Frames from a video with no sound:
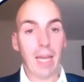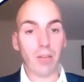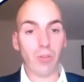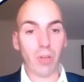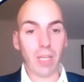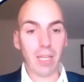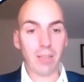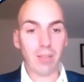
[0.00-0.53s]

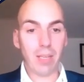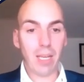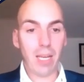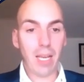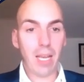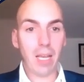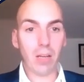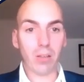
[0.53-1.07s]
as you can
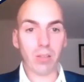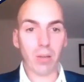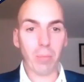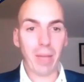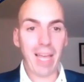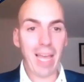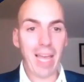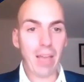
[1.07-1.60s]
see here,
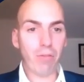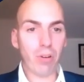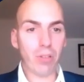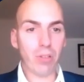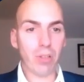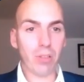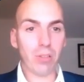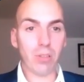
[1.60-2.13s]
some
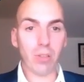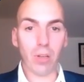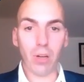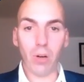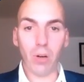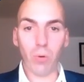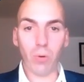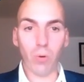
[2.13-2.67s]
averages.
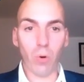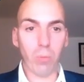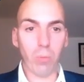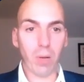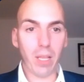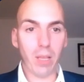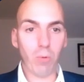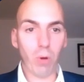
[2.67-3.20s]
So
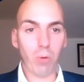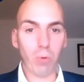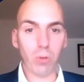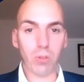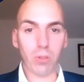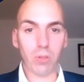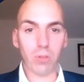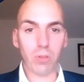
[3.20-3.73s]
normally we
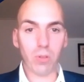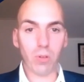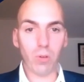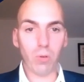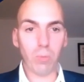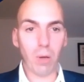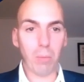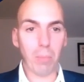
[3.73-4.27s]
would
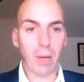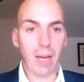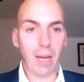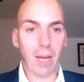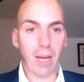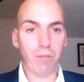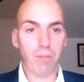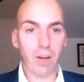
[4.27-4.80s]
consume
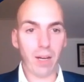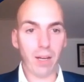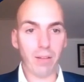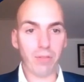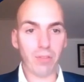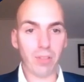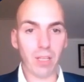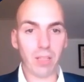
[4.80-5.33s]
about
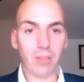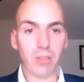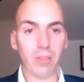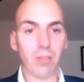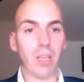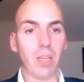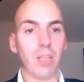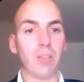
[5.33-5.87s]

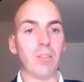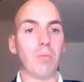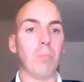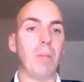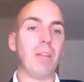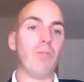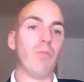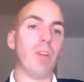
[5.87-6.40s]
566
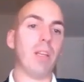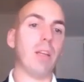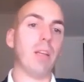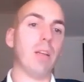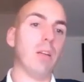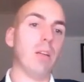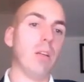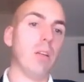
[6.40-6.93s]

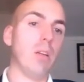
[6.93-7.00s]
metric